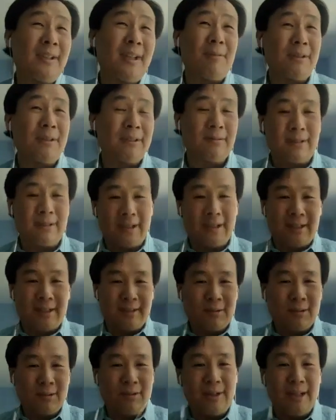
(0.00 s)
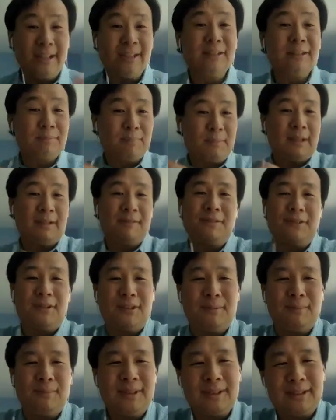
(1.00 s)
I went to one of the quote nice big
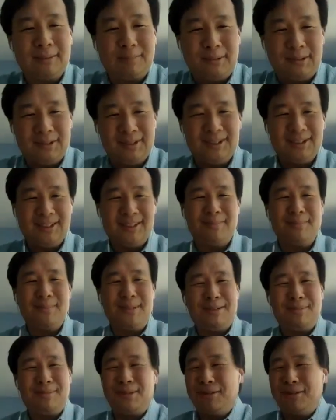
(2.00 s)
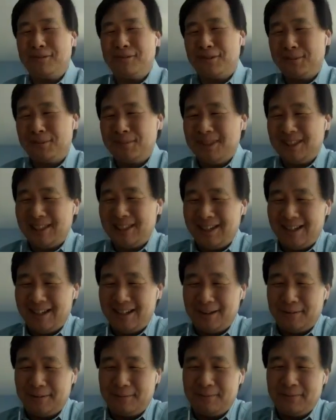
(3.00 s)
firms as opposed to the mean big firms.
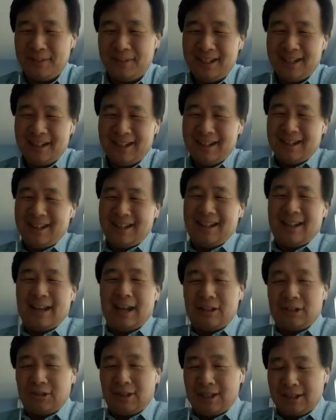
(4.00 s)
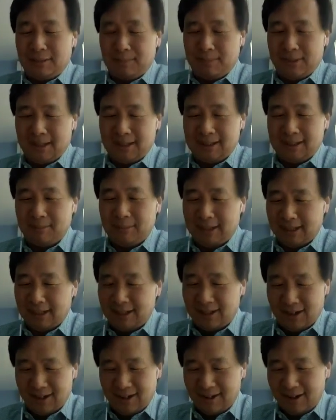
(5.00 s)
I tried to pick
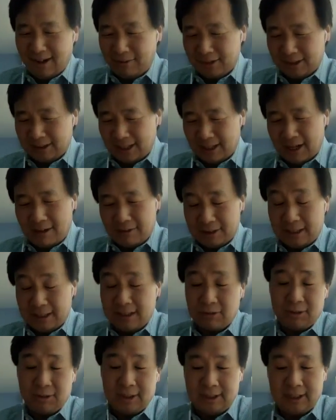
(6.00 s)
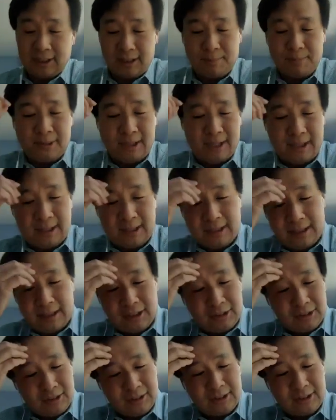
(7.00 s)
something, I was interested in city planning
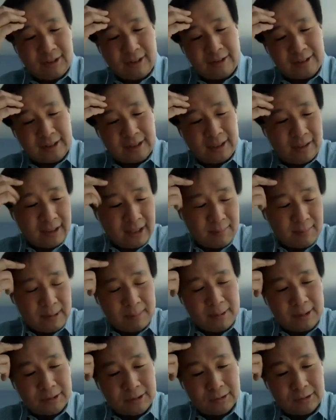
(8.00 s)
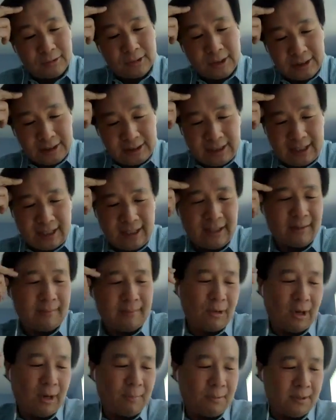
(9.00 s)
issues. So I was like, okay, maybe I'll do real estate
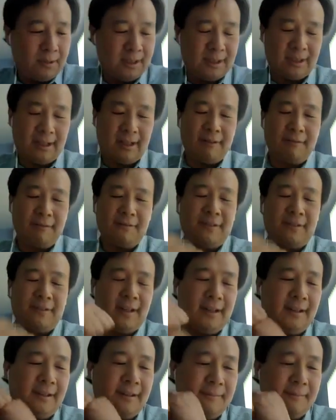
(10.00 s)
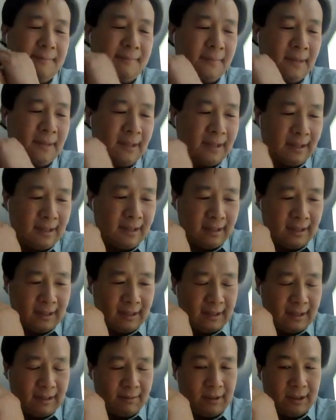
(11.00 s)
and property stuff.
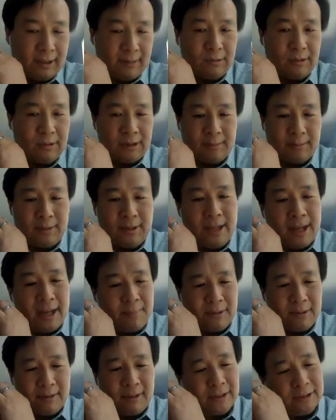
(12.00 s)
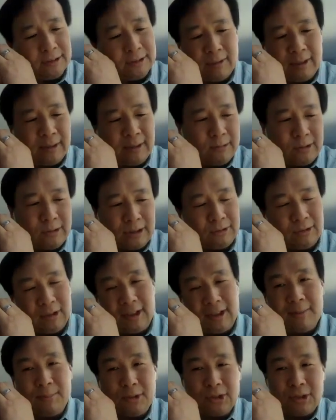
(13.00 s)
I wound up doing some of that, but also wound up just doing
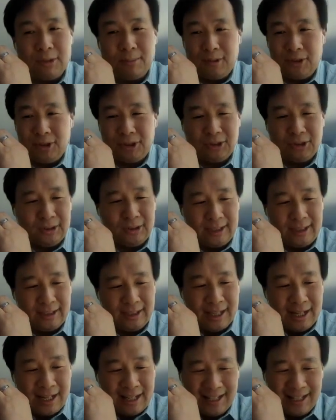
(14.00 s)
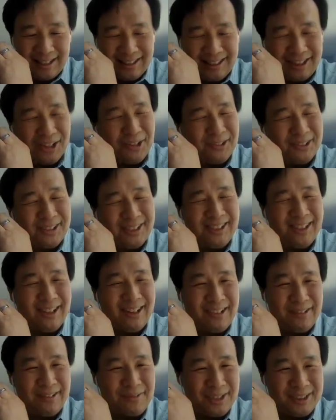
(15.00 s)
a lot more commercial lending. So,
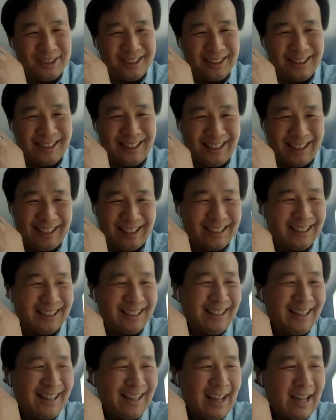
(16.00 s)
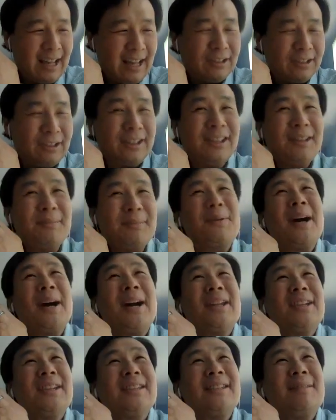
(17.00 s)
it wasn't like, so I think
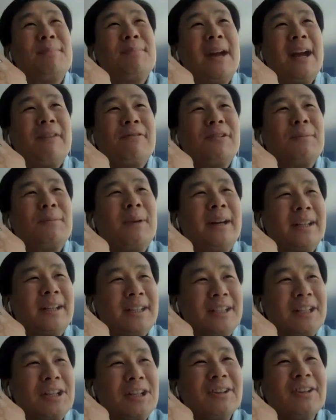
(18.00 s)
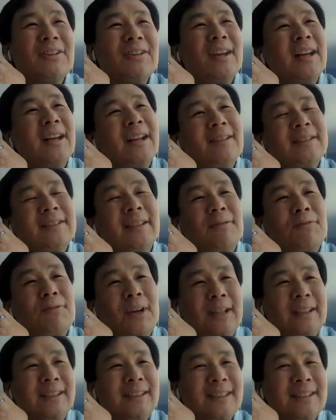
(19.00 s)
after about a year of that, I was like,
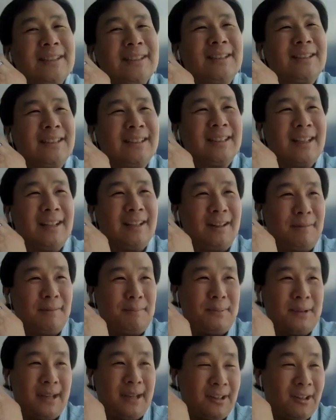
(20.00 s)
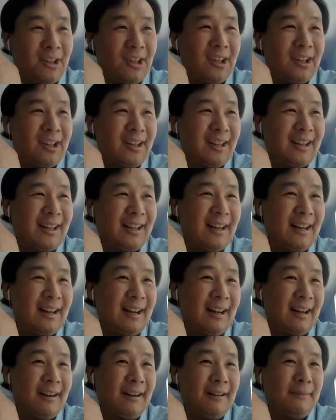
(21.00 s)
right, this isn't going to get any better.
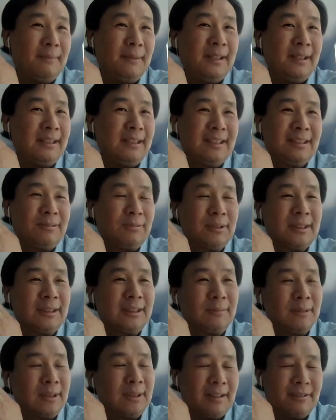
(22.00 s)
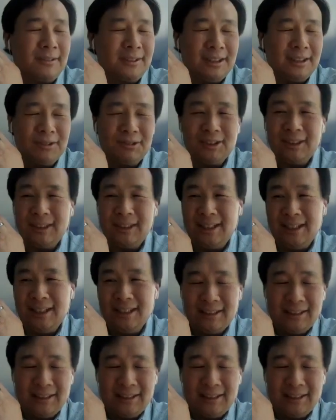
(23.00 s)
And it just wasn't something I was interested in.